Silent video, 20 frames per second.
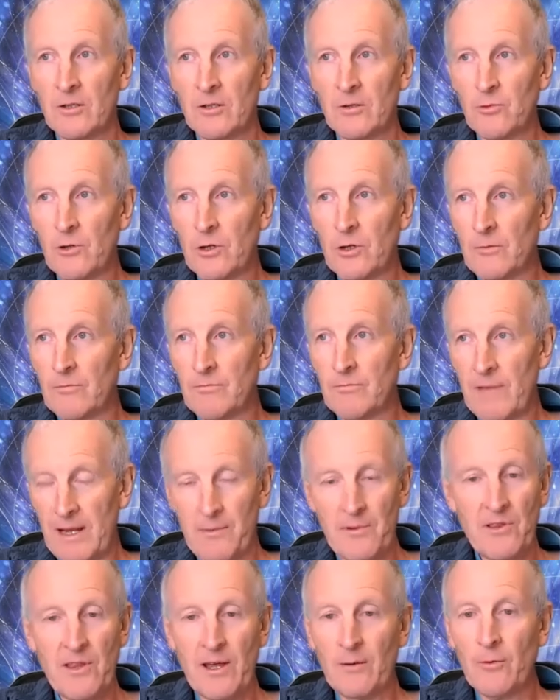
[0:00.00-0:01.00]
Well,
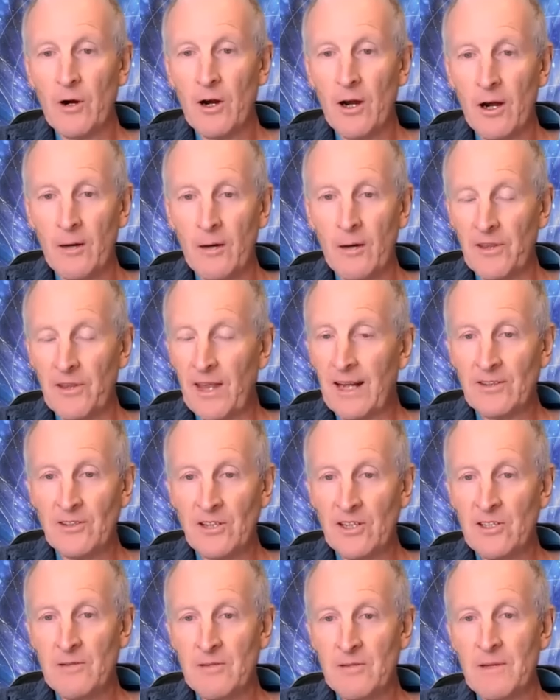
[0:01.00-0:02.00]
maybe they were, but that
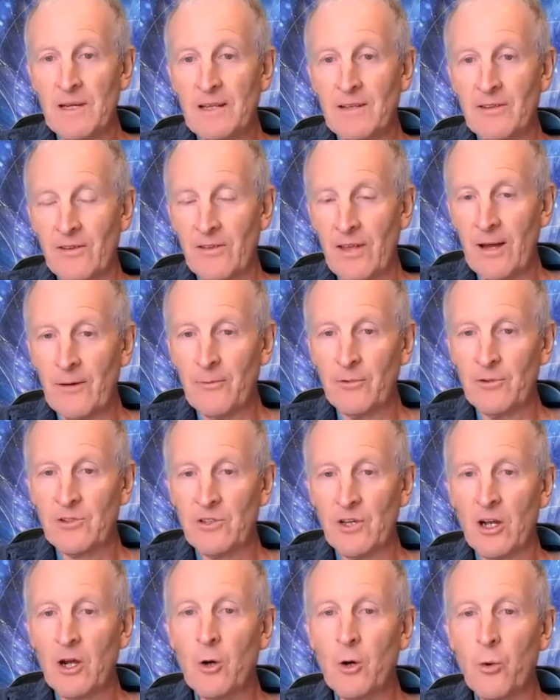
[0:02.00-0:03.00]
doesn't mean that there was
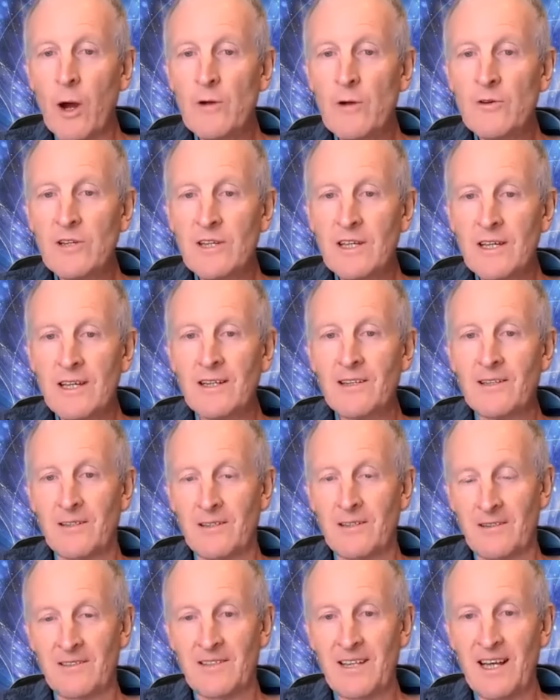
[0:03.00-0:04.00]
a quoted
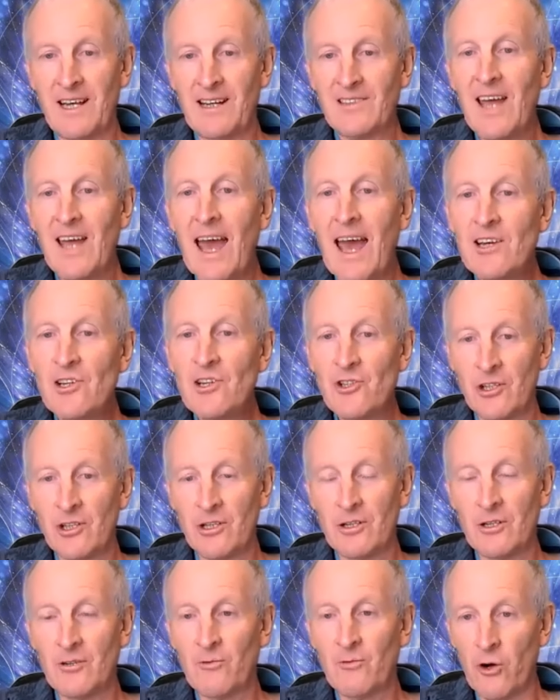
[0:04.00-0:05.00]

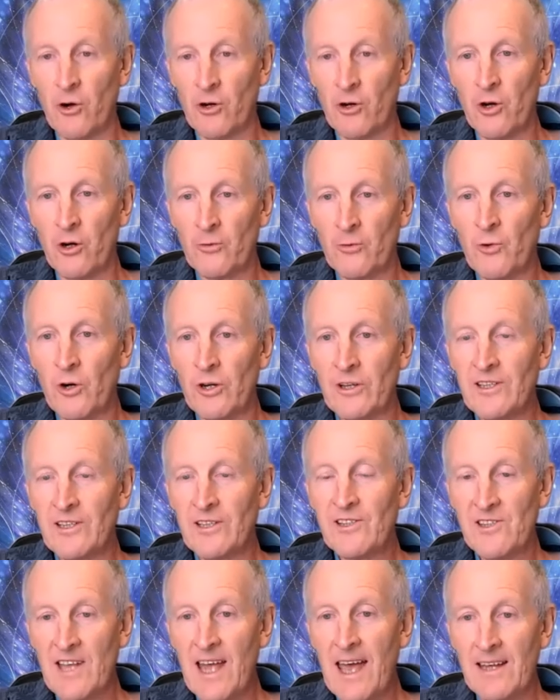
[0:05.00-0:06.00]
dictation of what God wanted
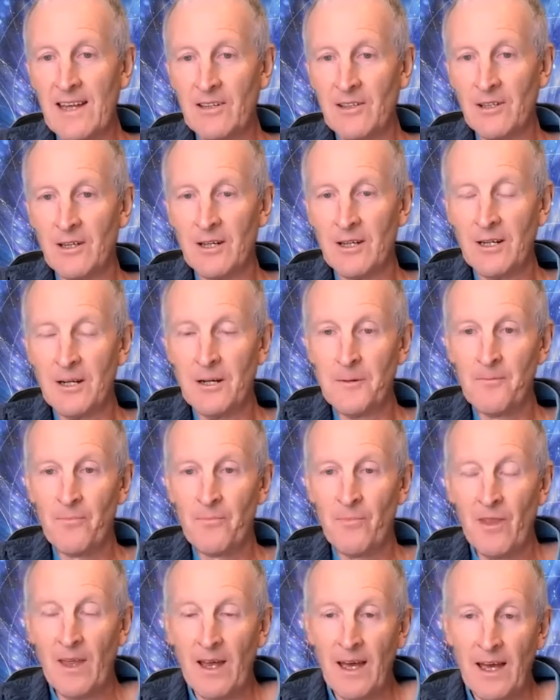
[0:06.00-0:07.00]
said.
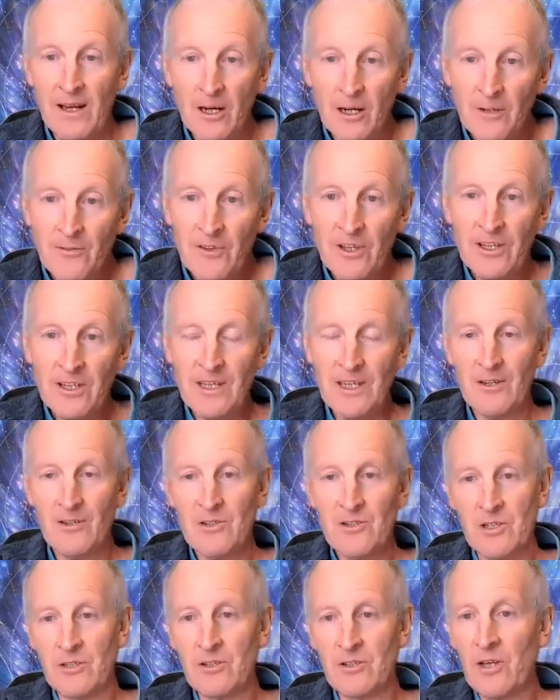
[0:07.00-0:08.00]
And over the
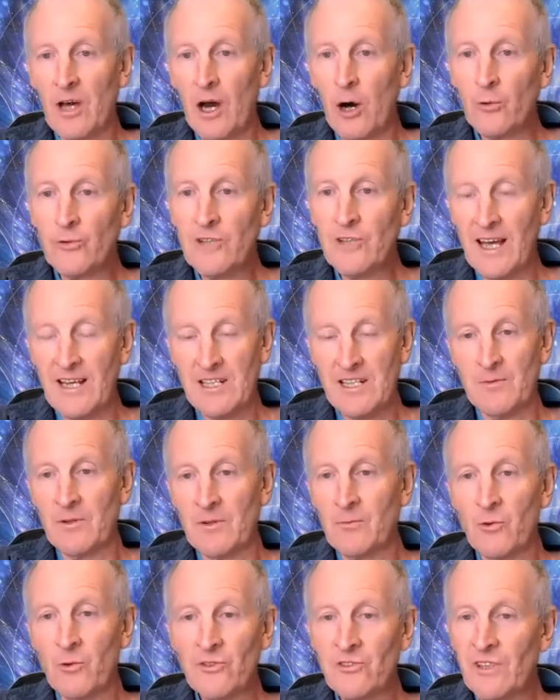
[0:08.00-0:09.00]
years, the Old
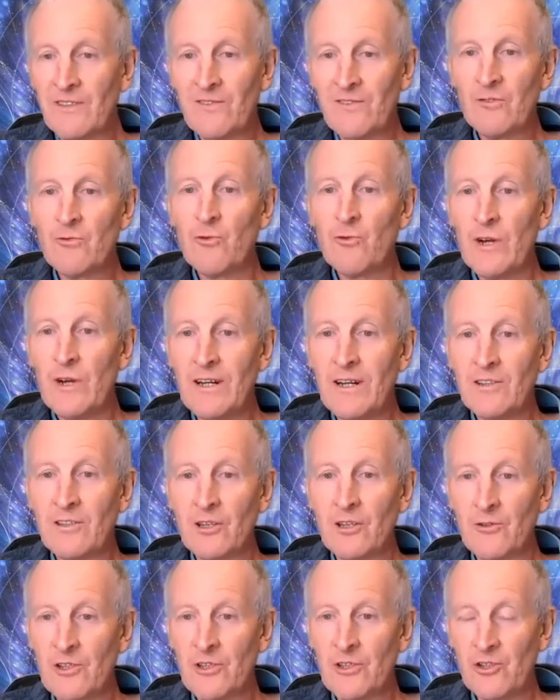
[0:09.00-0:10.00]
Testament wasn't even written to
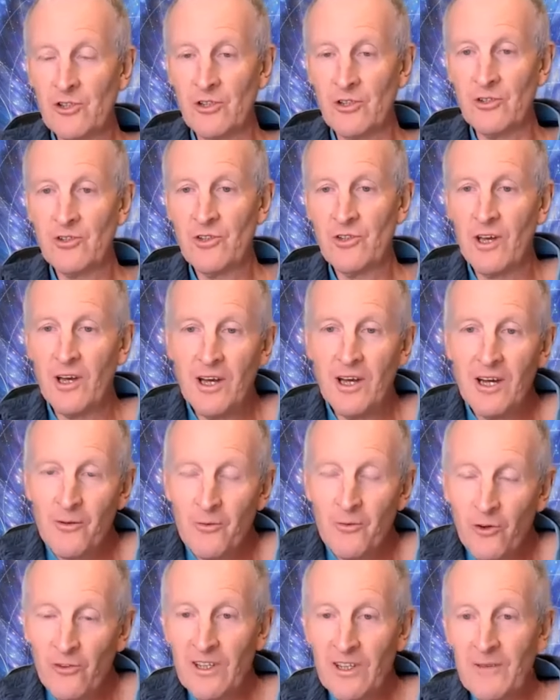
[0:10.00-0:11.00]
Christians,
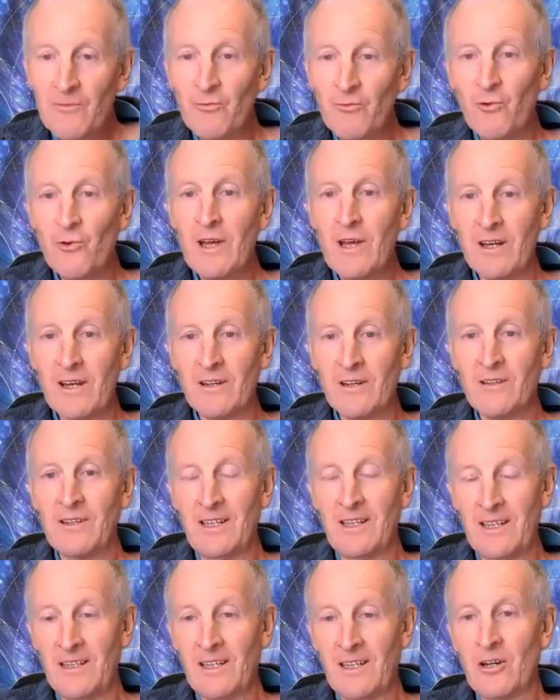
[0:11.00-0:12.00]
wasn't even written
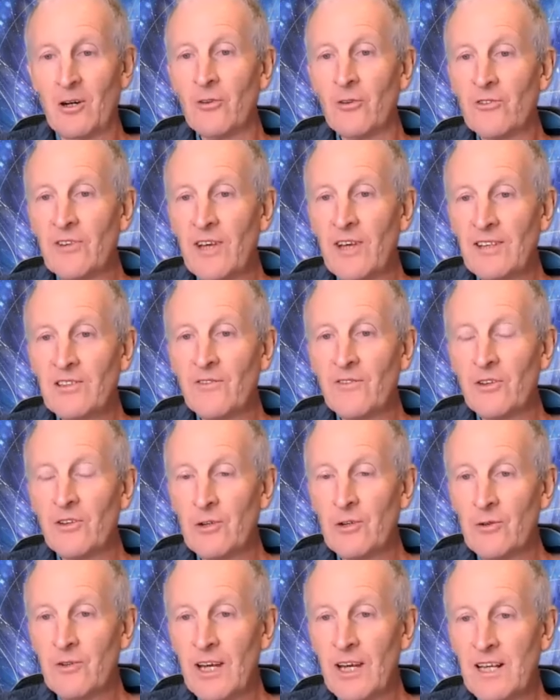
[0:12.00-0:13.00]
in the context of the
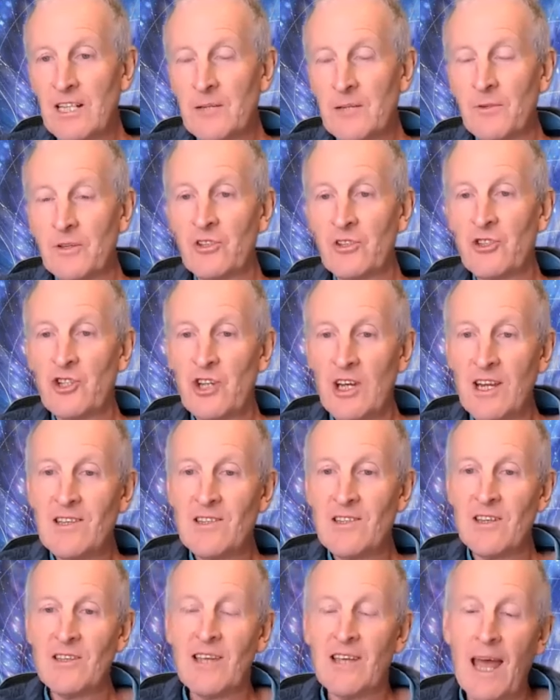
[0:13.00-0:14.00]
New Testament.
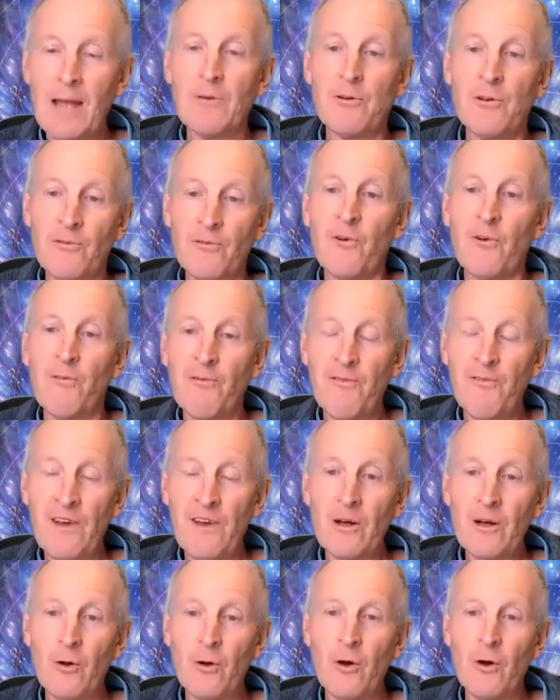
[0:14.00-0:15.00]
Jesus came to
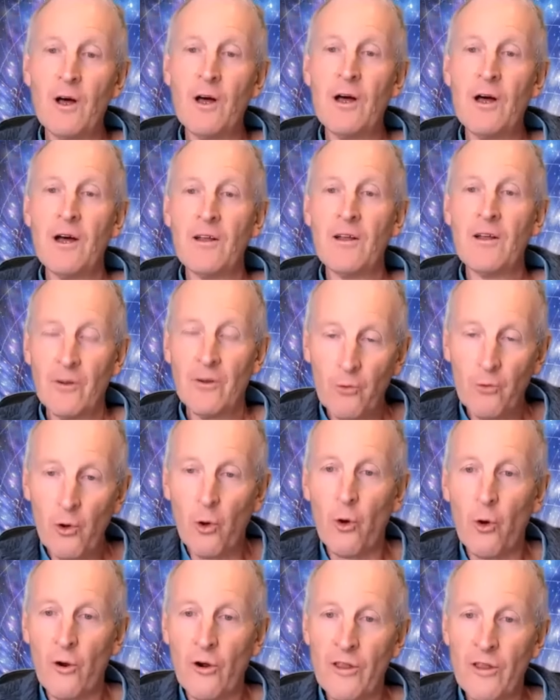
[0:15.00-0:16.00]
fulfill the
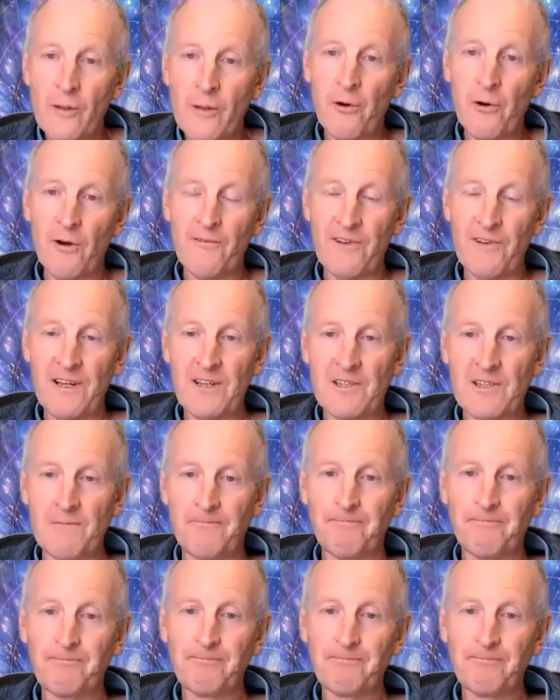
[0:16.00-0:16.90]
law and the prophets.